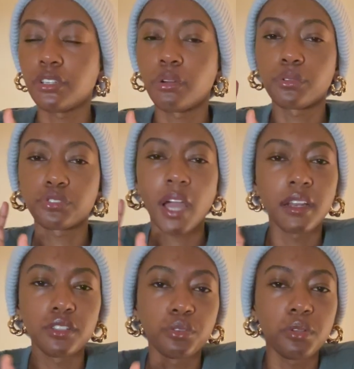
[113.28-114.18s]
know, trying
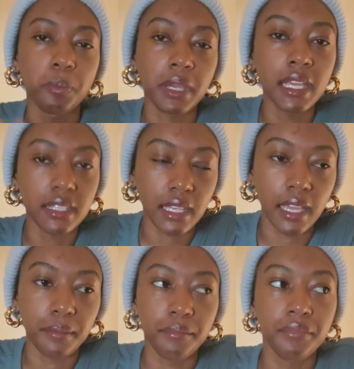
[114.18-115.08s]
to do the pink
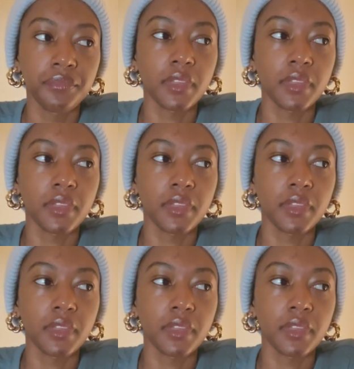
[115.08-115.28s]
thing.